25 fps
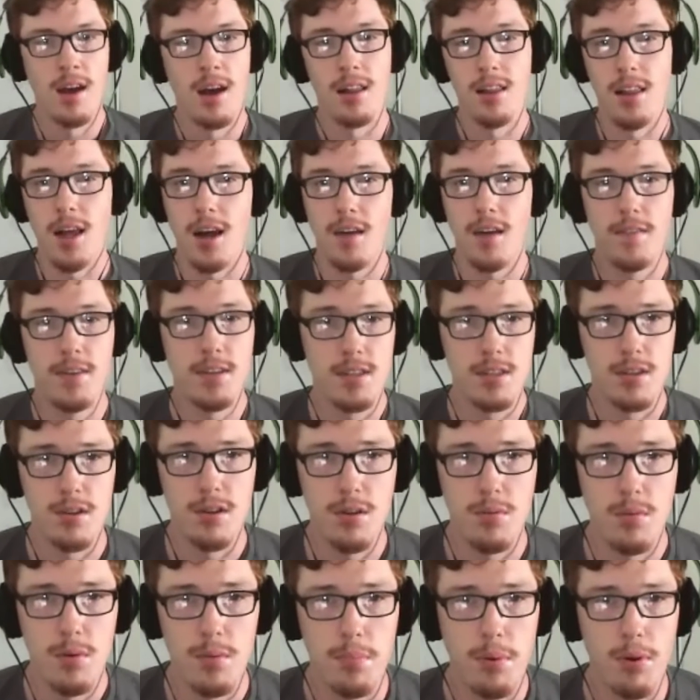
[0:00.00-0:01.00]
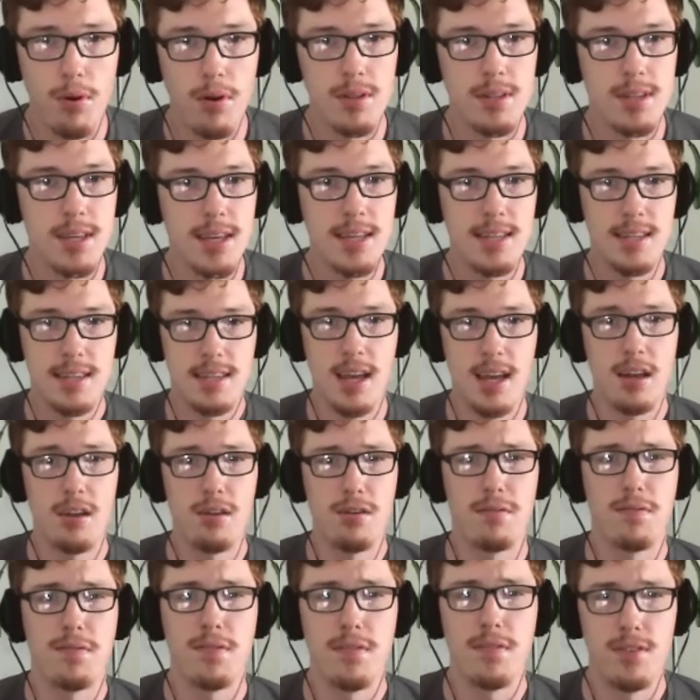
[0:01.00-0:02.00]
a lot of his 31 points, he
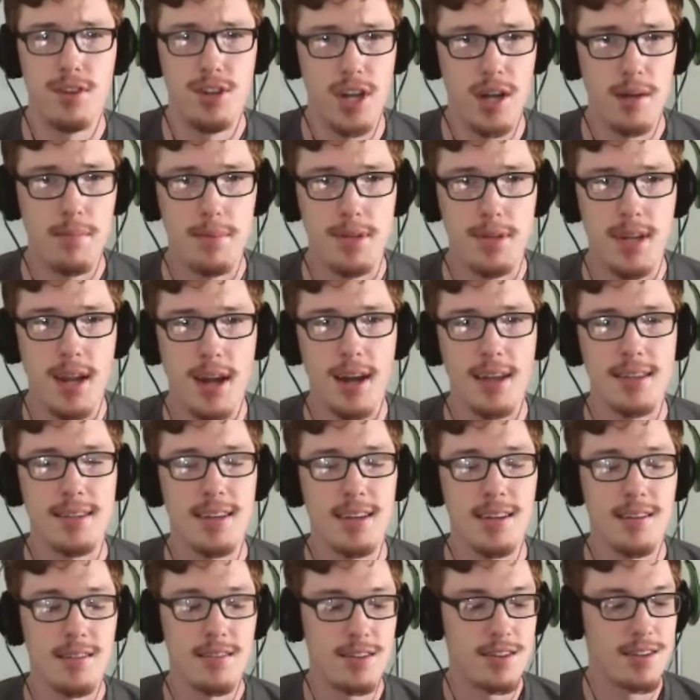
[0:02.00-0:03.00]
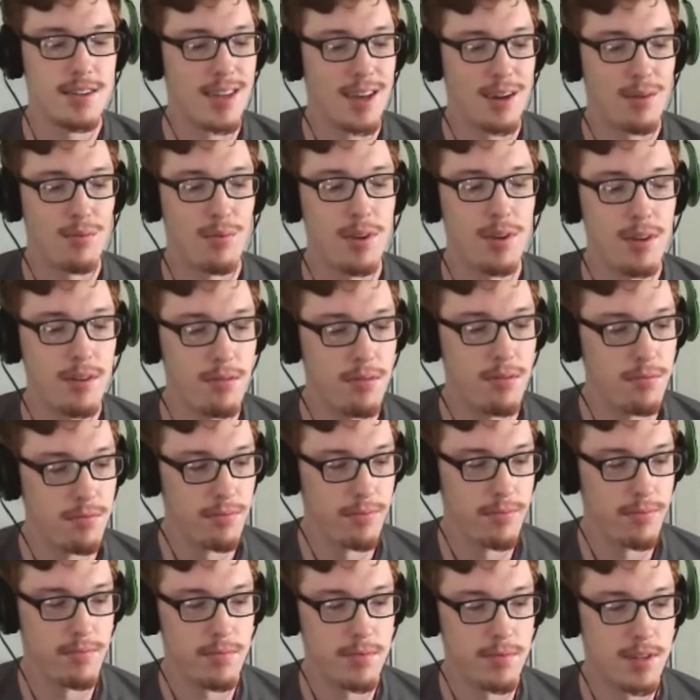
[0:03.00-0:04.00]
settled for jump shots. And it's just like when
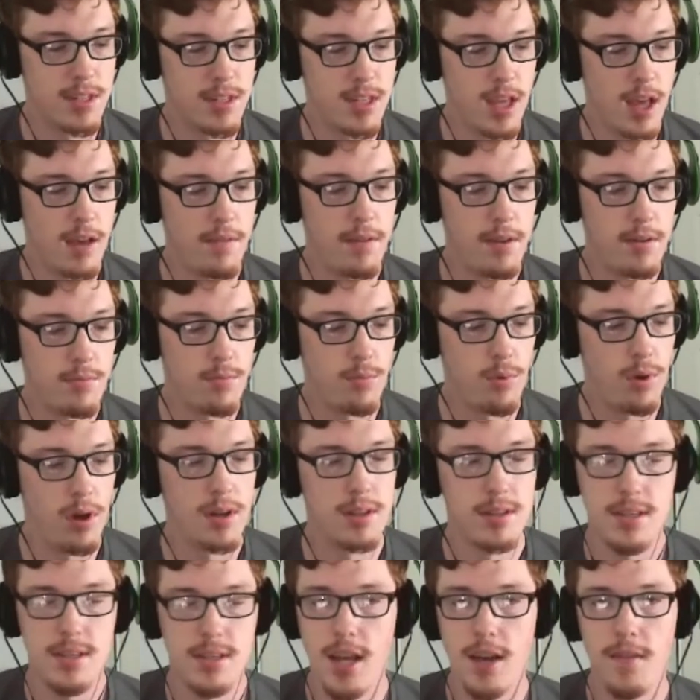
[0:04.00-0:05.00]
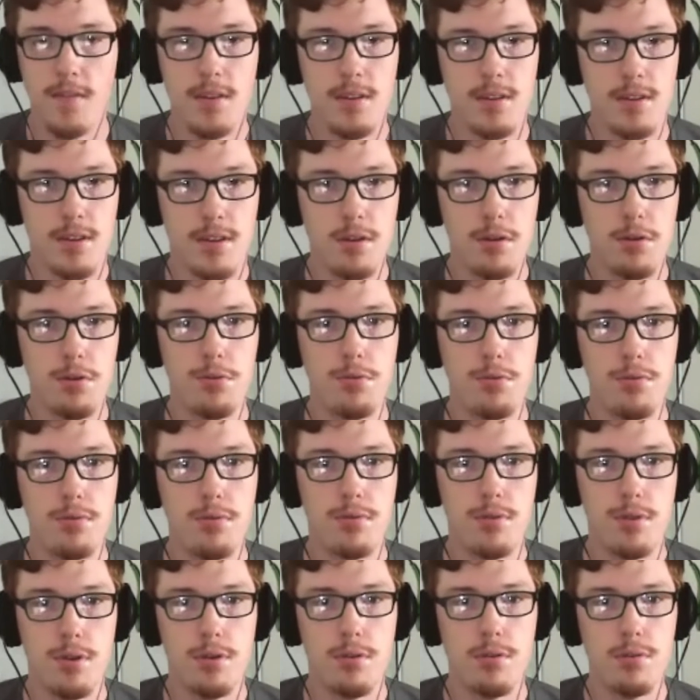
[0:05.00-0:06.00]
you 7'1",
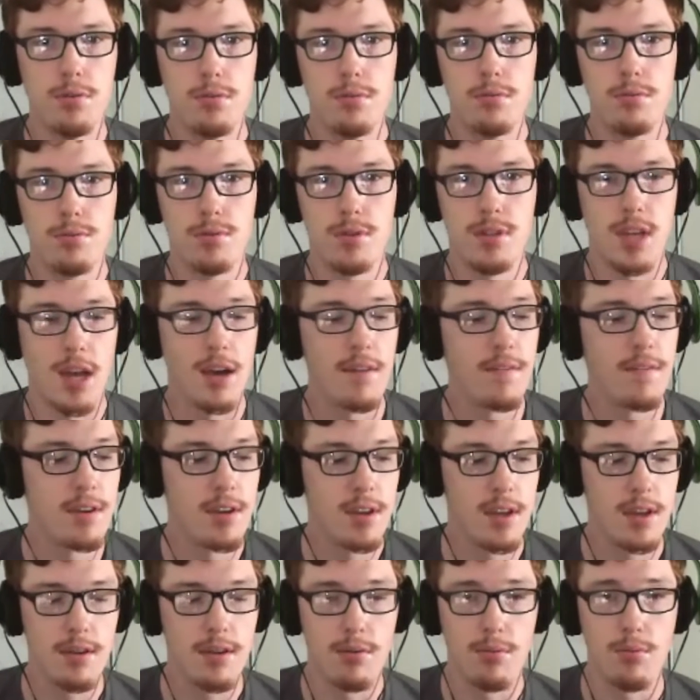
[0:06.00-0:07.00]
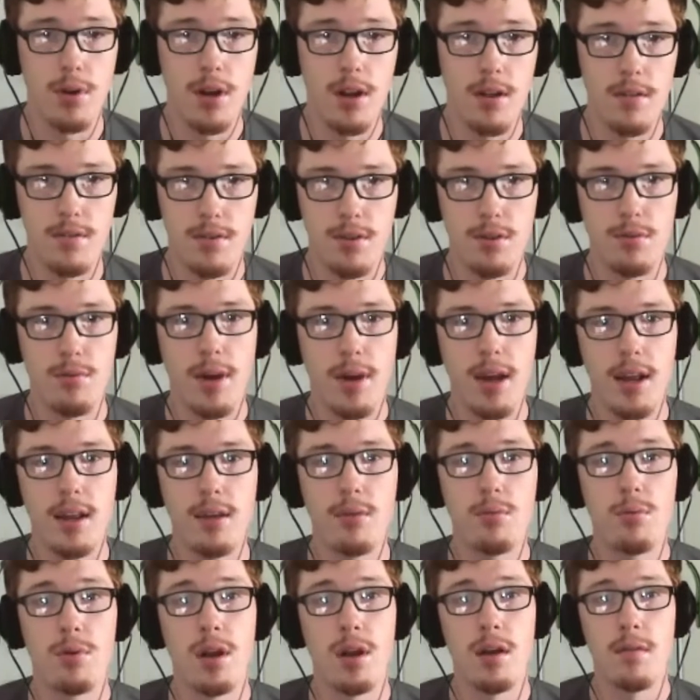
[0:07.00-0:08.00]
7'2", 270 or whatever,
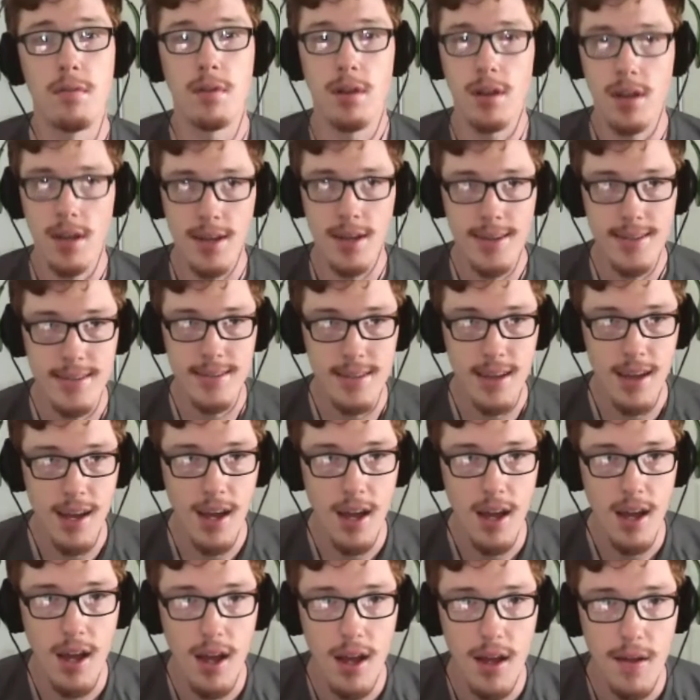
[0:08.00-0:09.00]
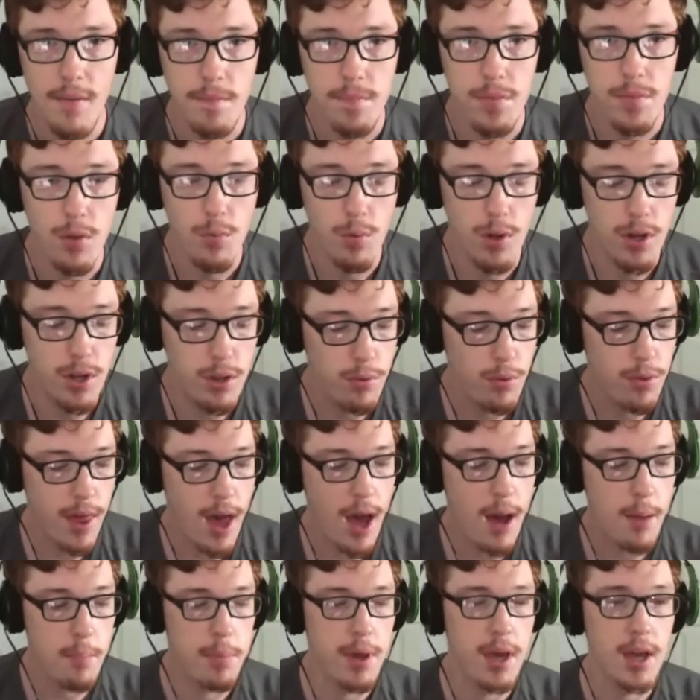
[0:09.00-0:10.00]
280, whatever he is, when you
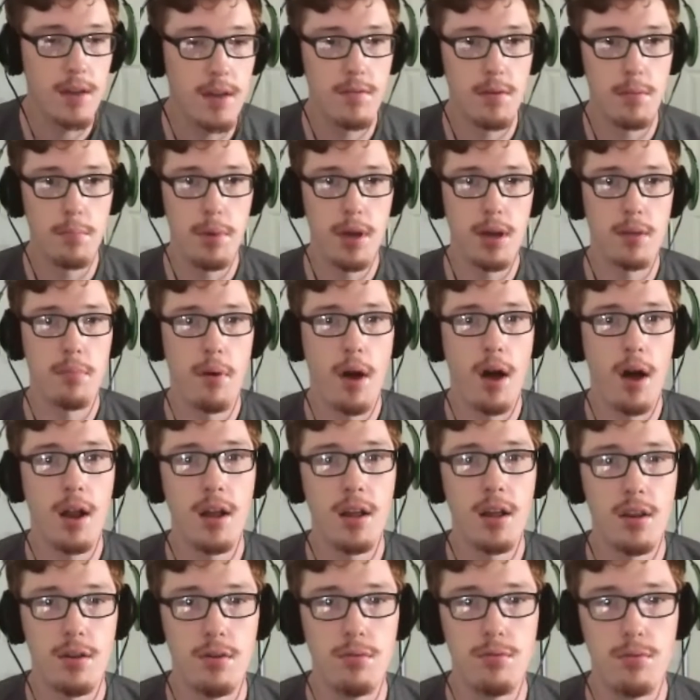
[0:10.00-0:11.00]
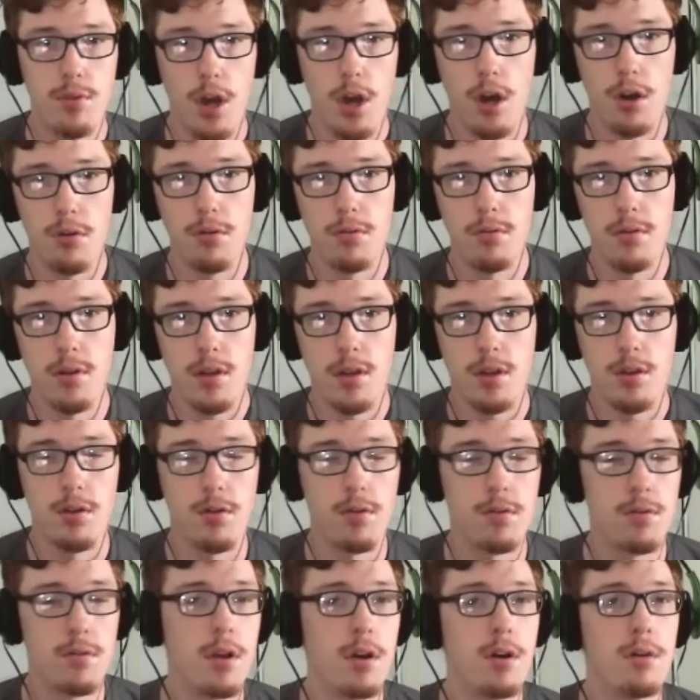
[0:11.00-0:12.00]
that big of a big body, and you're known
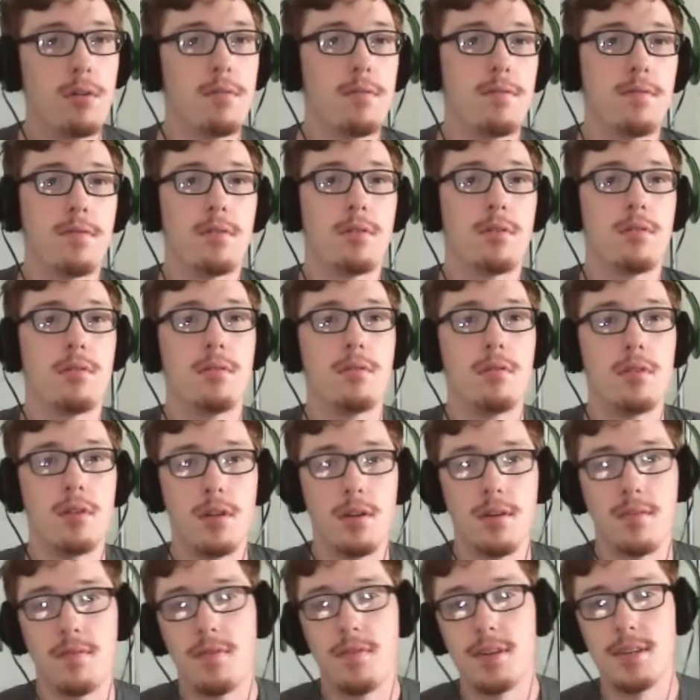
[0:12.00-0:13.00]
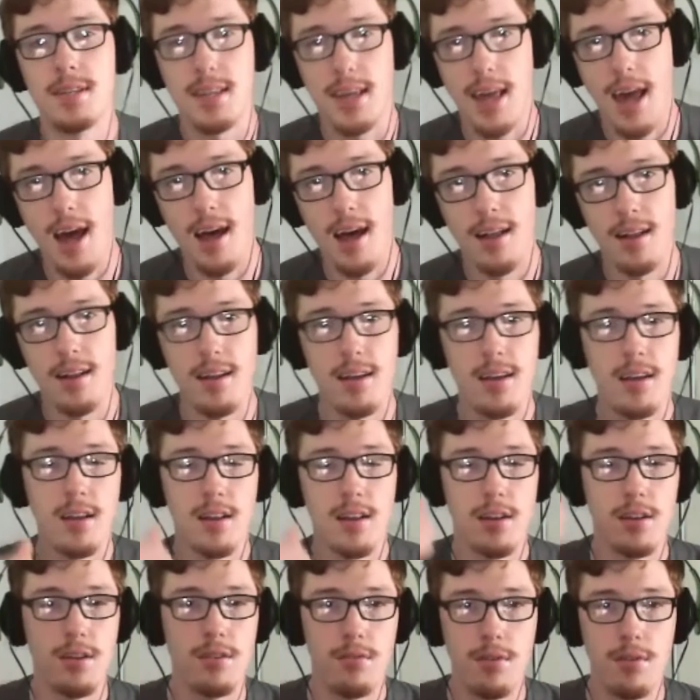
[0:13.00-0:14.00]
for your physicality,
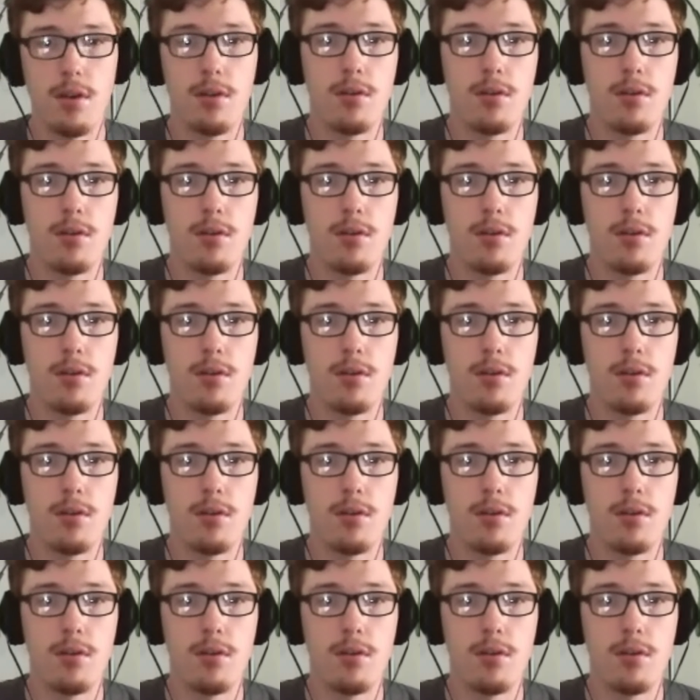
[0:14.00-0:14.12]
and